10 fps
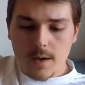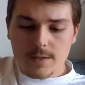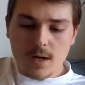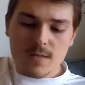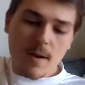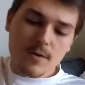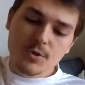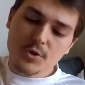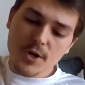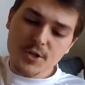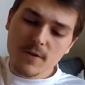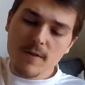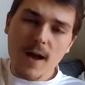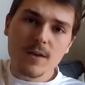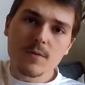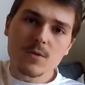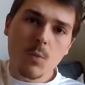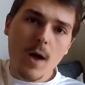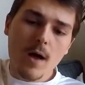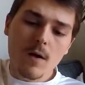It talks about nutritional value as
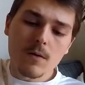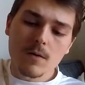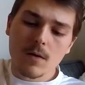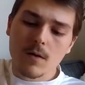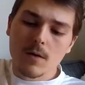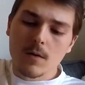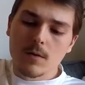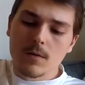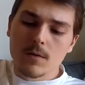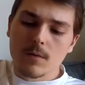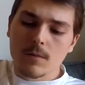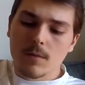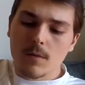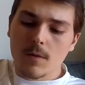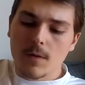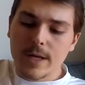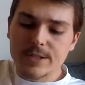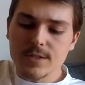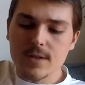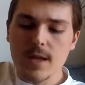well. It
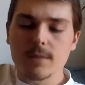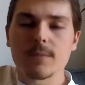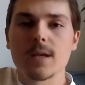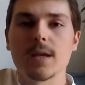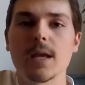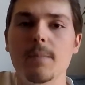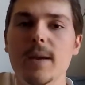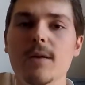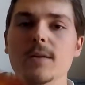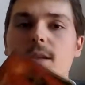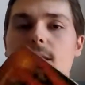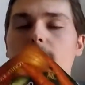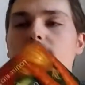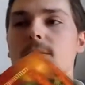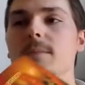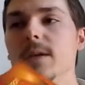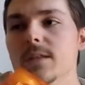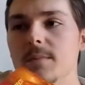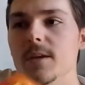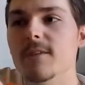just it, it appeared it appeared to me
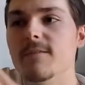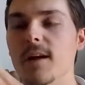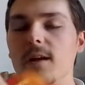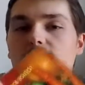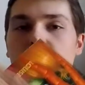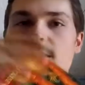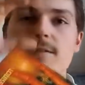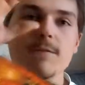to be a very very